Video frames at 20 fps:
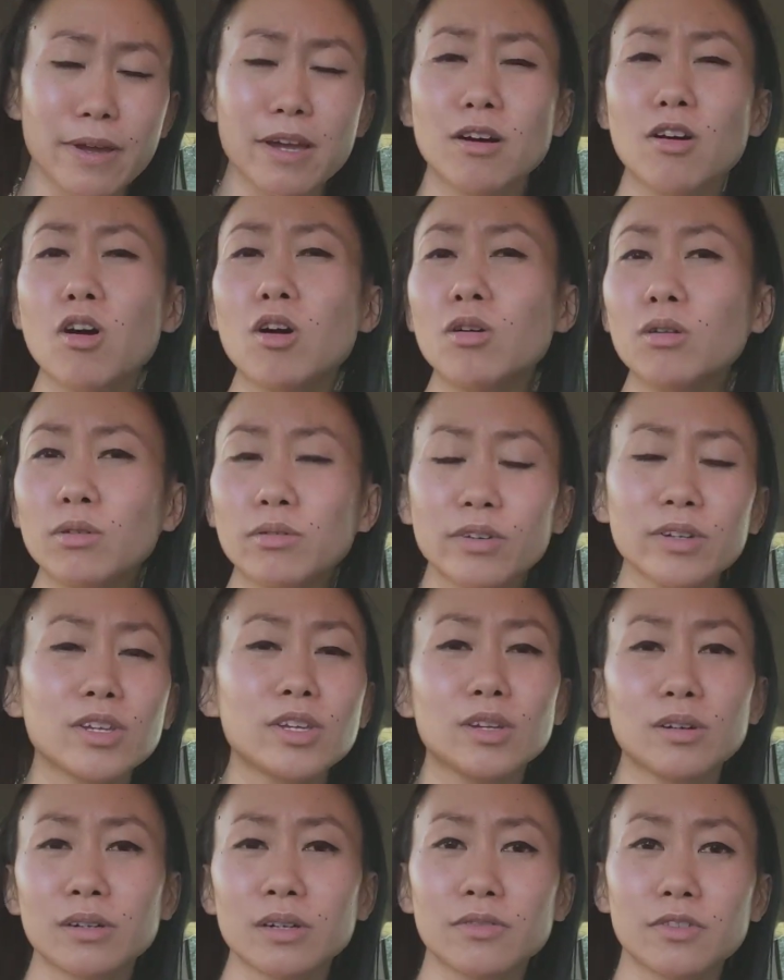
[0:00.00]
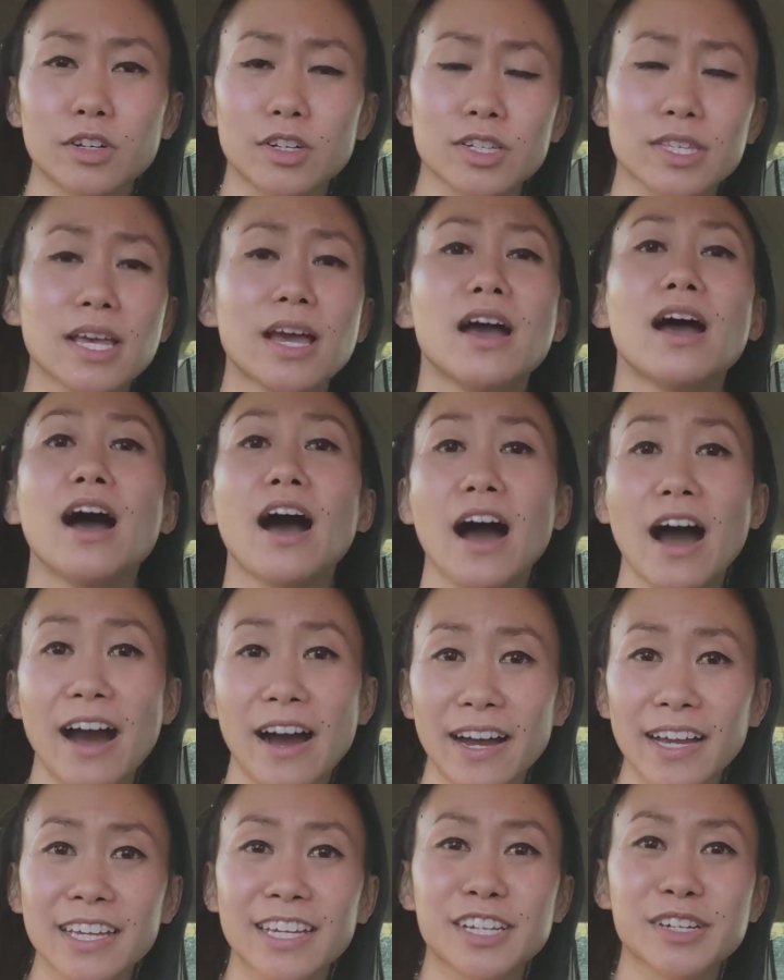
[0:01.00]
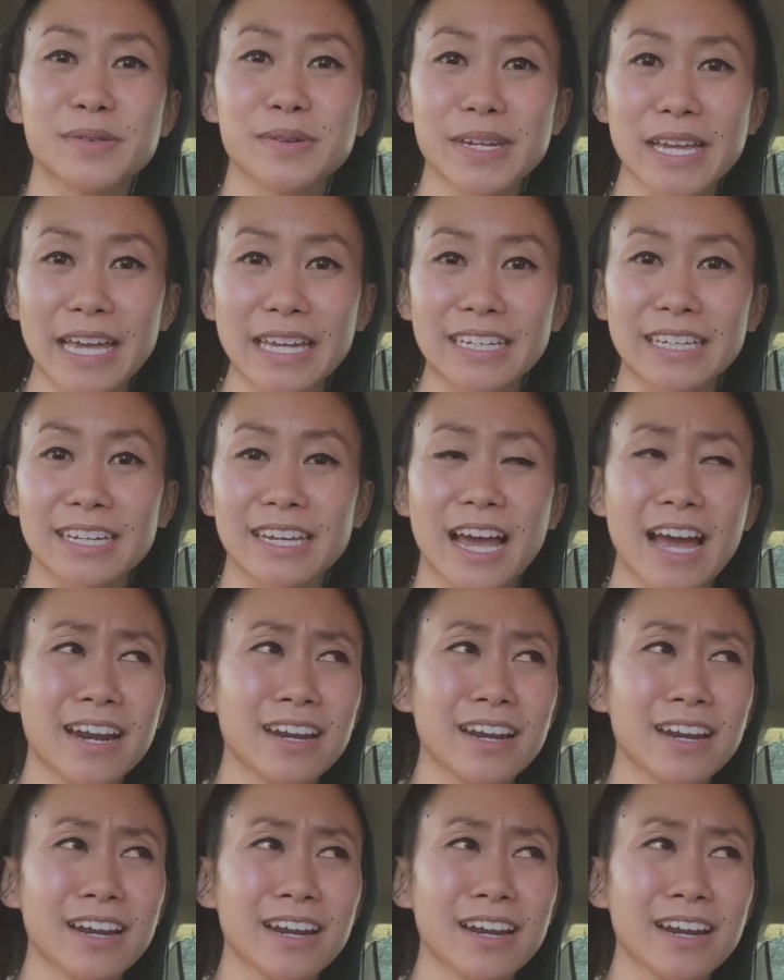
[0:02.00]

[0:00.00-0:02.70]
own universe. I created it.